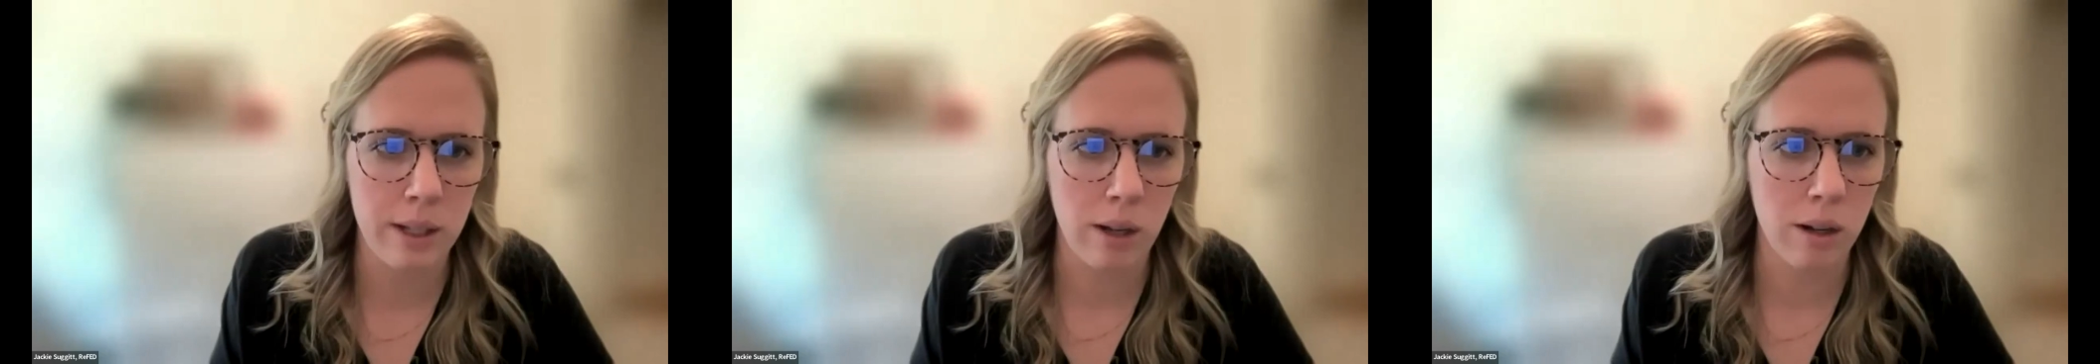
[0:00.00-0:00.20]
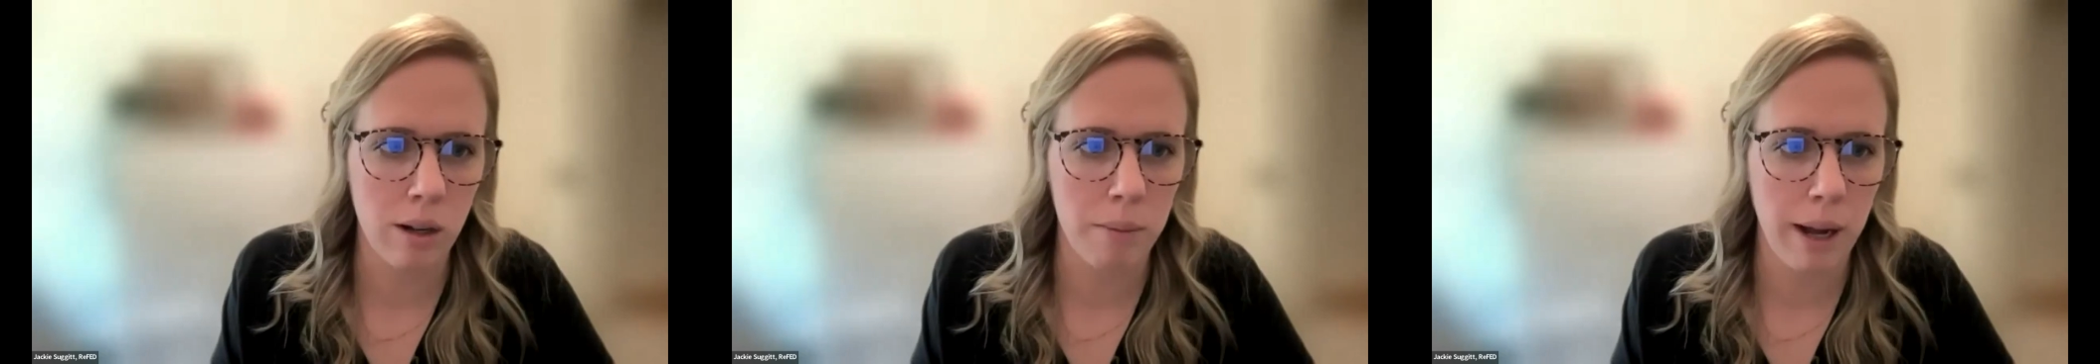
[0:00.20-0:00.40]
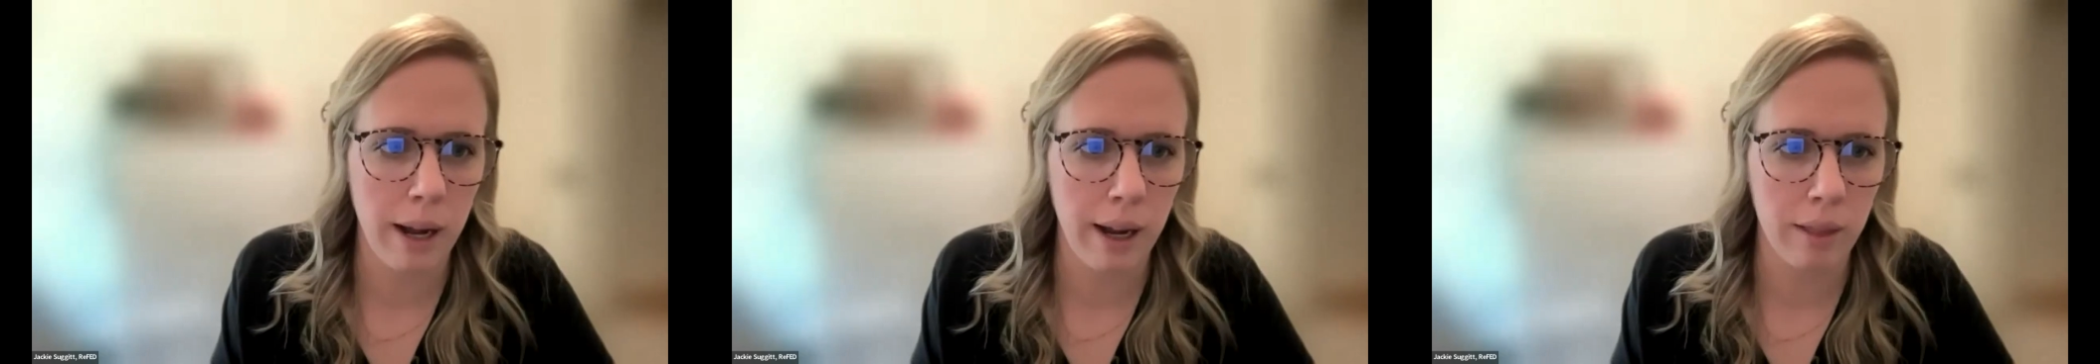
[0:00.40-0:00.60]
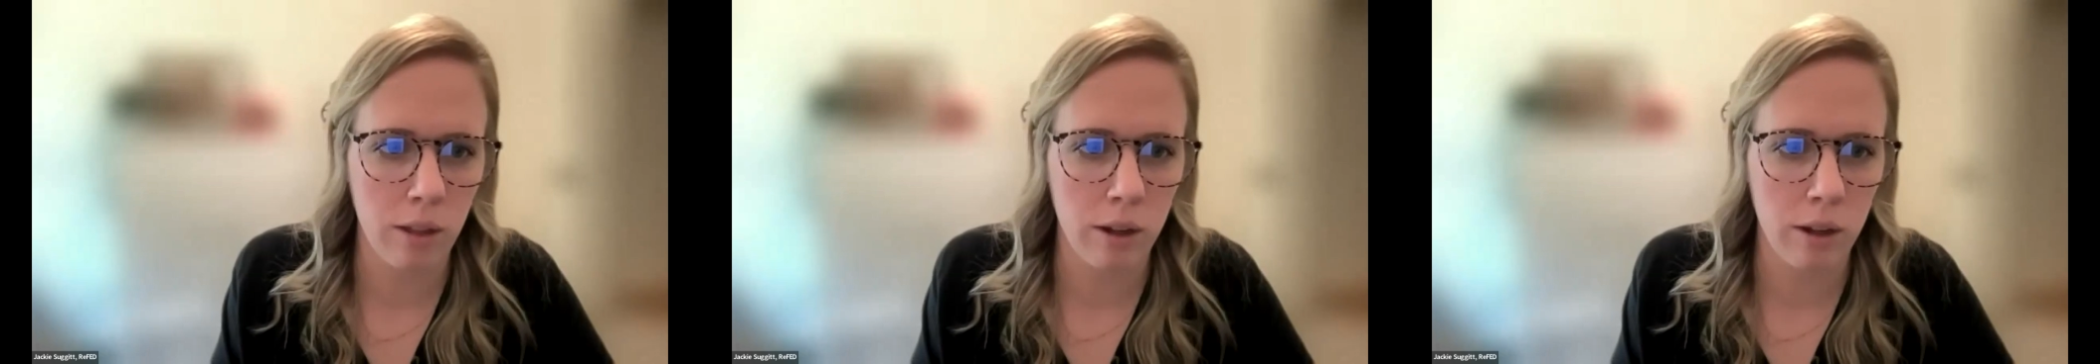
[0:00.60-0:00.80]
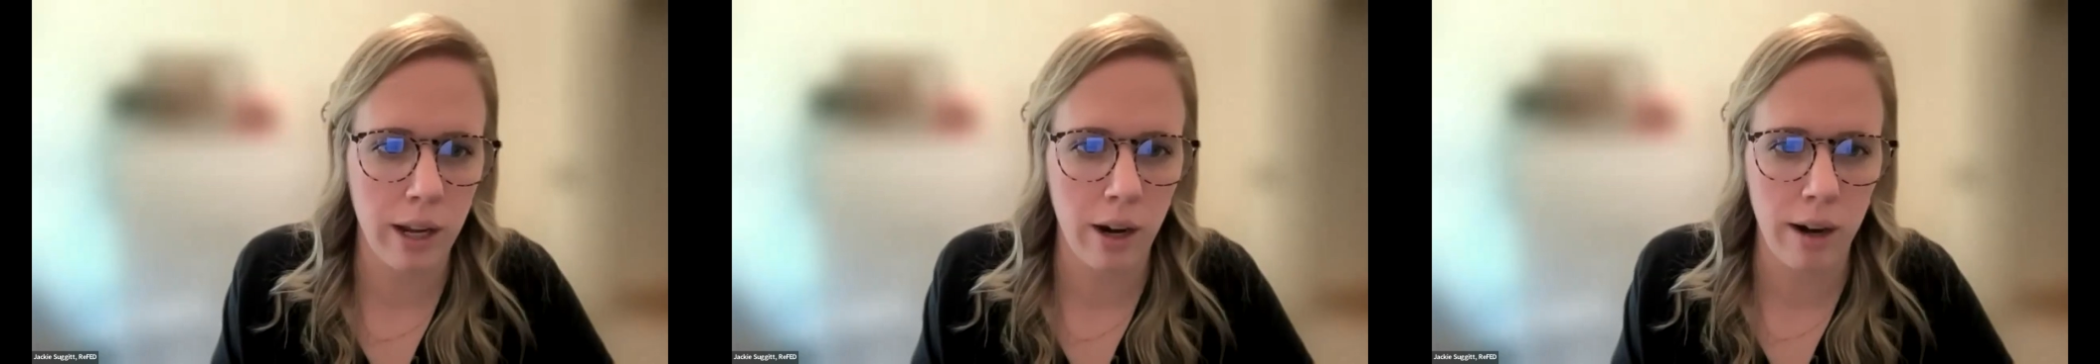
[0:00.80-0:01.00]
I'll come back and
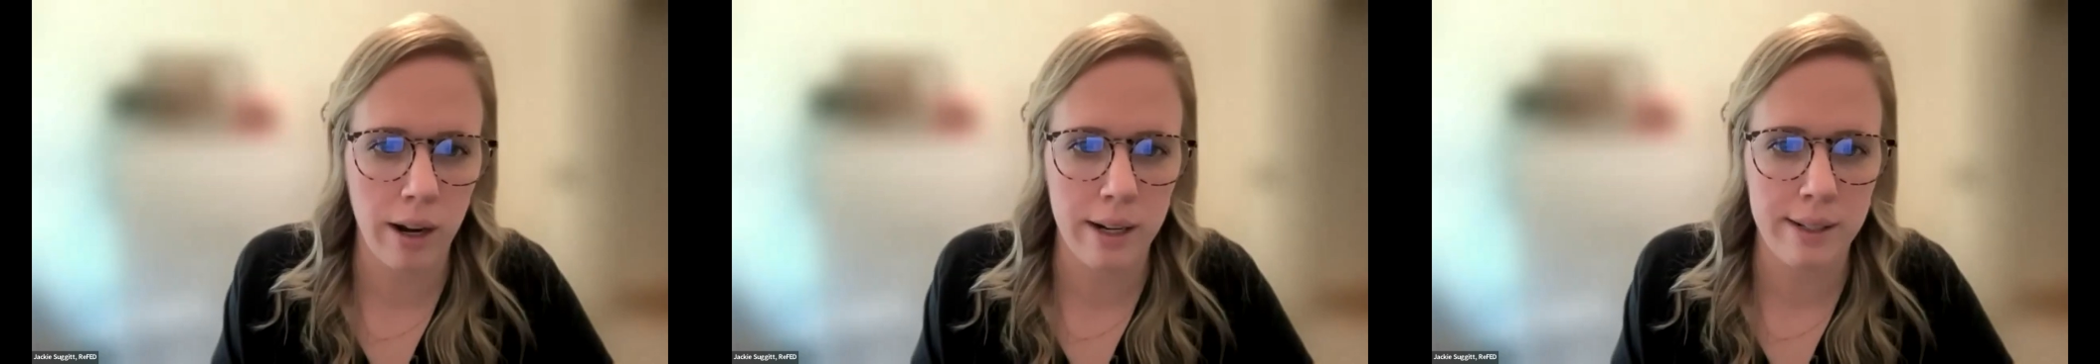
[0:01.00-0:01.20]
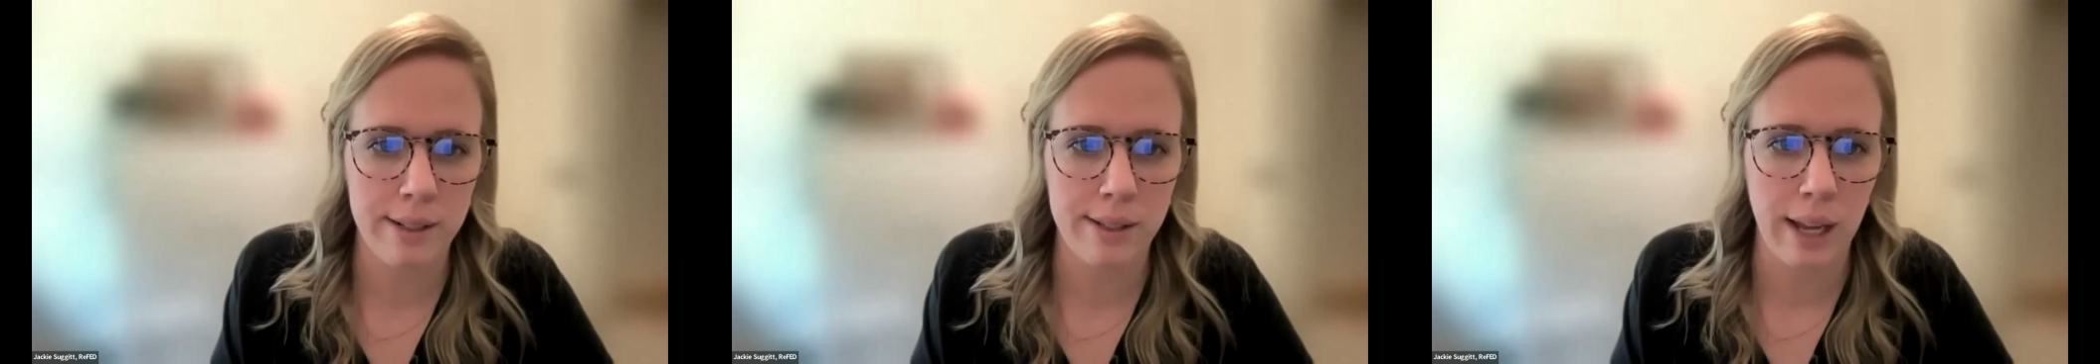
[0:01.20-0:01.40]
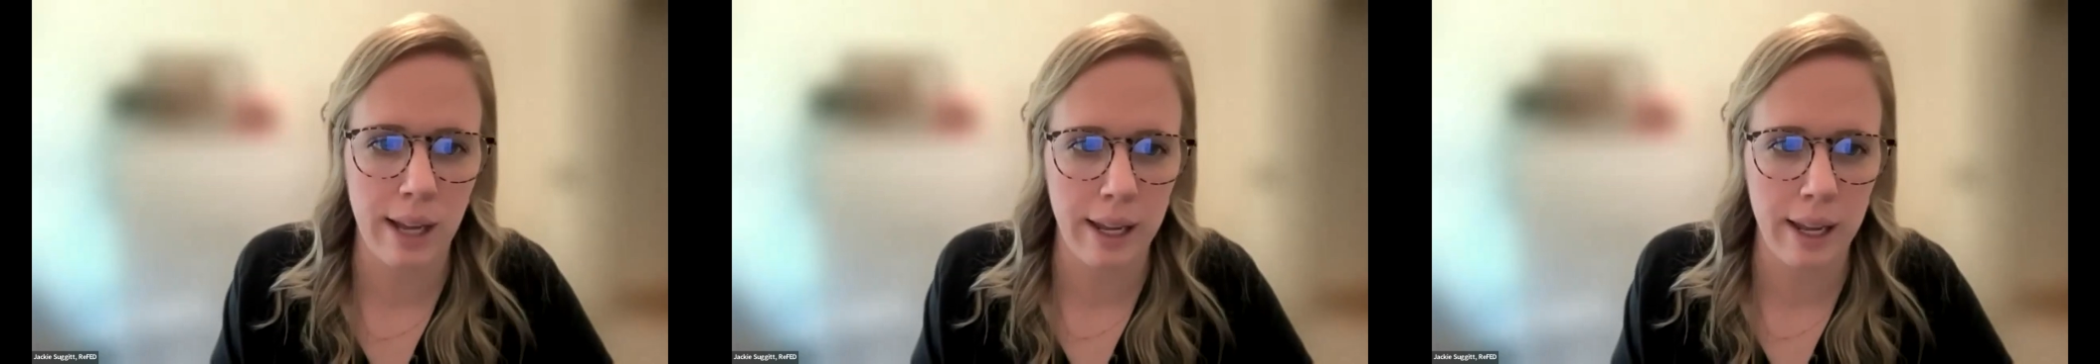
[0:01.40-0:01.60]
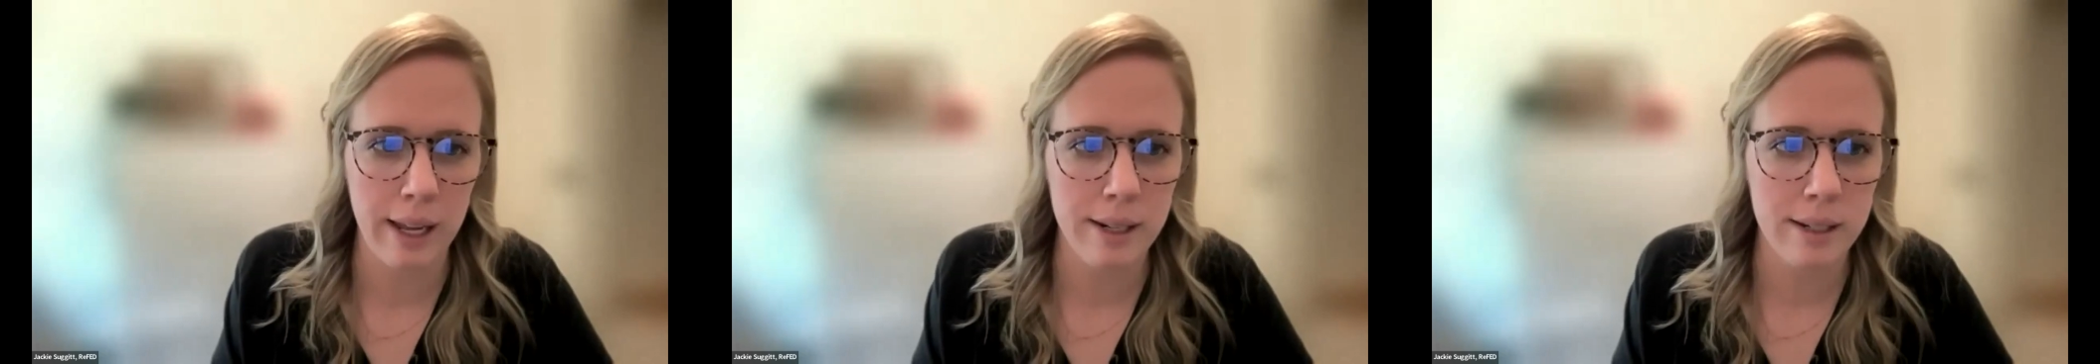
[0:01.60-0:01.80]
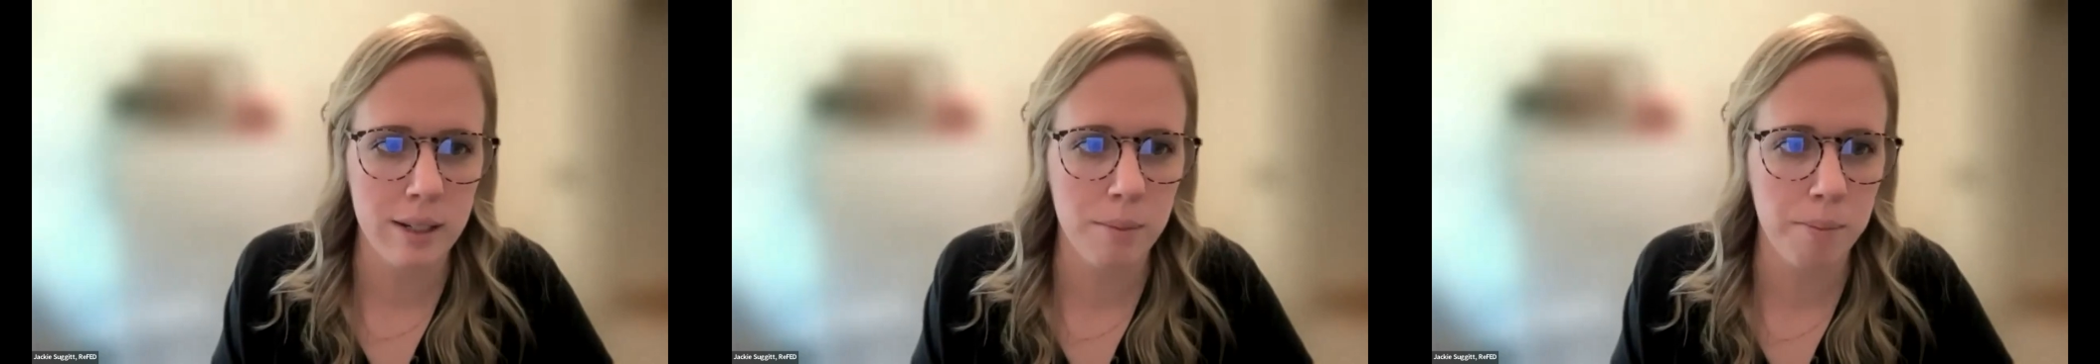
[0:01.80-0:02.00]
look here in a second,